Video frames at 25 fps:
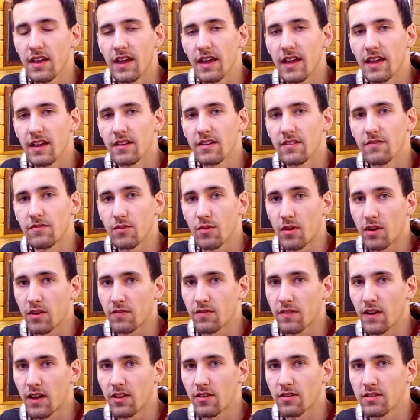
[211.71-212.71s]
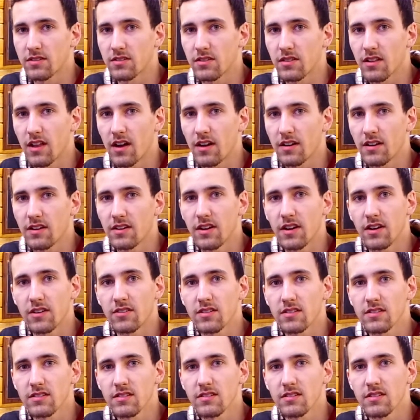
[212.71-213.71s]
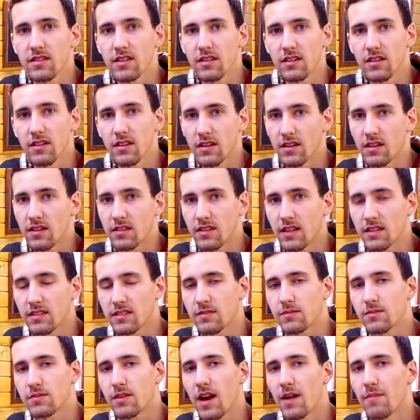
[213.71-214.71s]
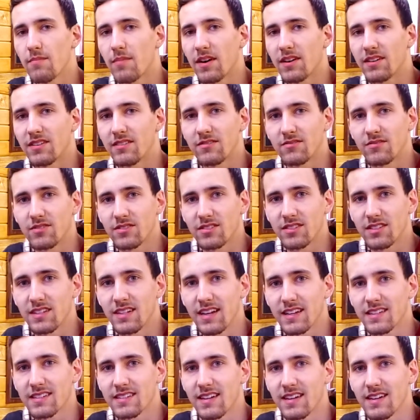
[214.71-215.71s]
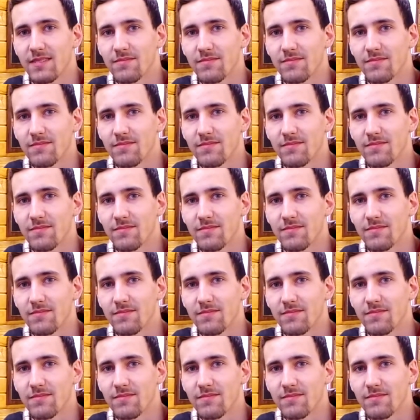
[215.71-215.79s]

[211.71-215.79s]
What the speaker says: and if you want to follow us along here on GrizzlyStik, hit that subscribe button. We'll see you next